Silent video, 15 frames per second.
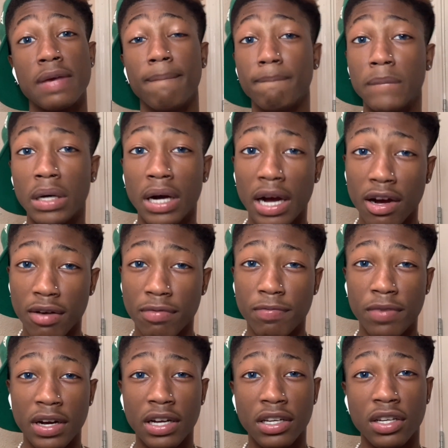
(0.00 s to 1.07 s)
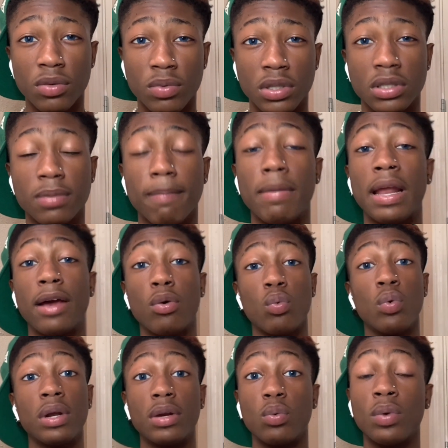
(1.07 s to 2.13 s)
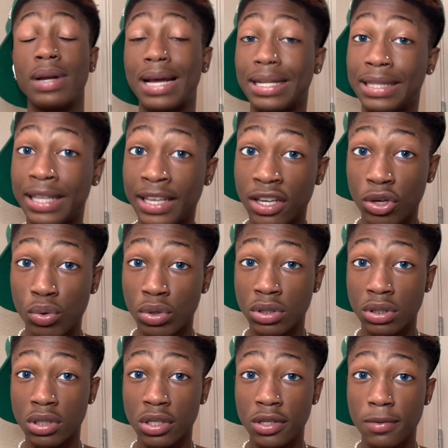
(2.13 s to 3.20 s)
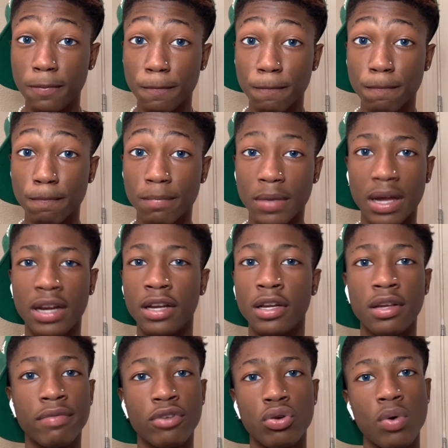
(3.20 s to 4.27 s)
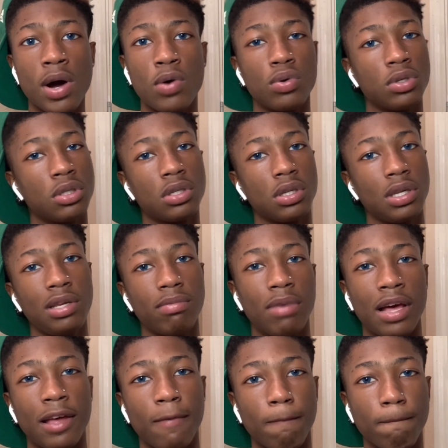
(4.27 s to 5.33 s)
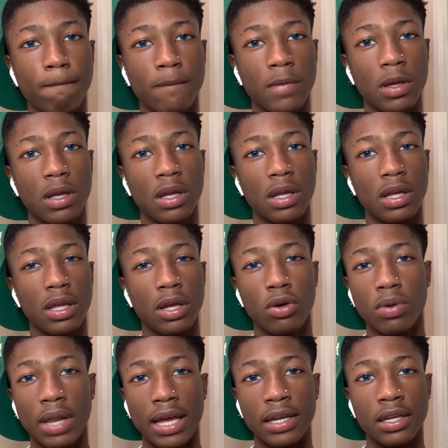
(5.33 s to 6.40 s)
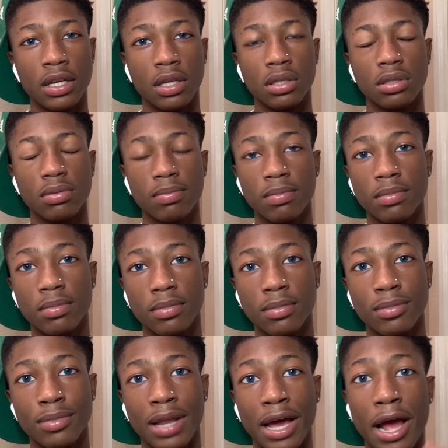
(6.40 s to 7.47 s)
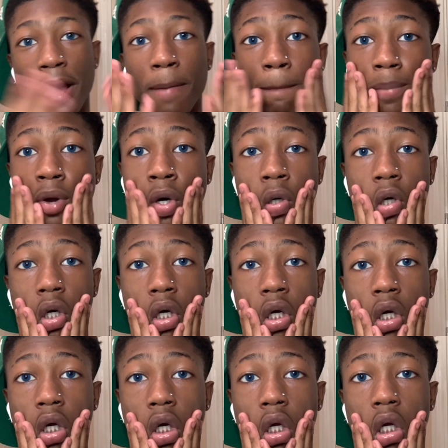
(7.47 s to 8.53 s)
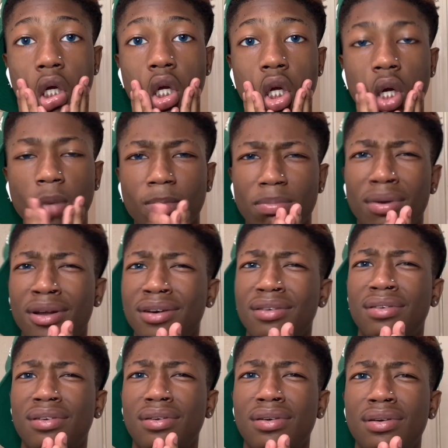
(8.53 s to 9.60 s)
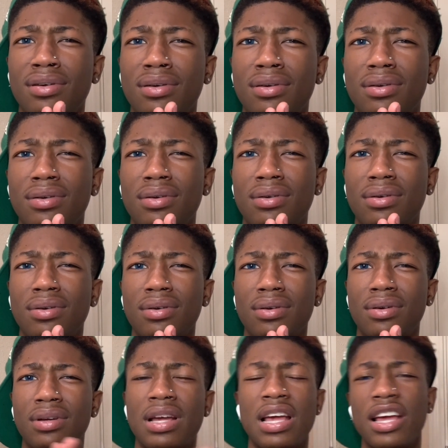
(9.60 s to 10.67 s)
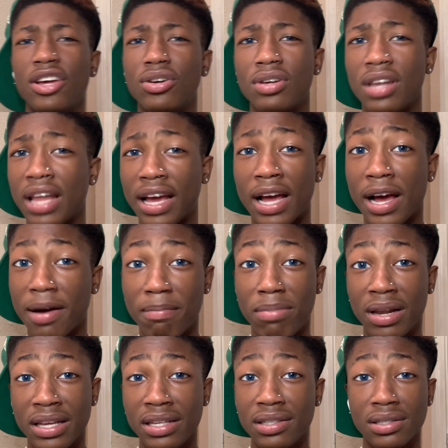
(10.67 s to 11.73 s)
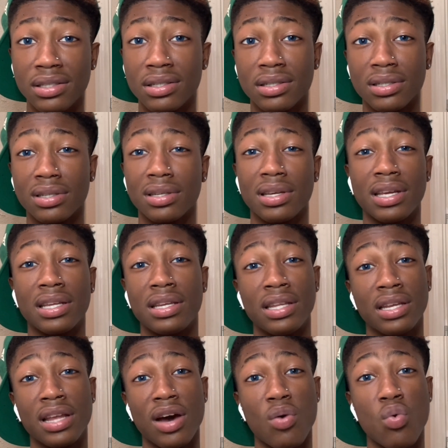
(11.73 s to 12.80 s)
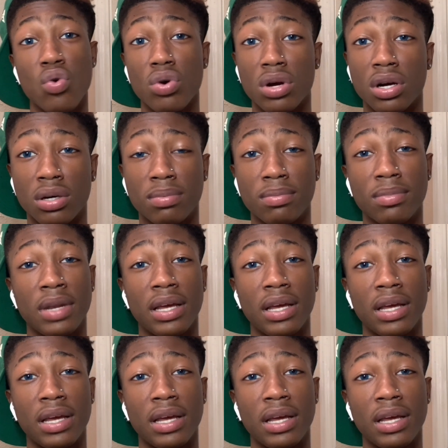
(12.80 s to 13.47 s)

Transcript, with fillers: But I finally went, like, when, when I did go to sleep, I didn't even know I was asleep. Like, it was like this. Like I blinked, blinked. Like I blinked, and then I woke up.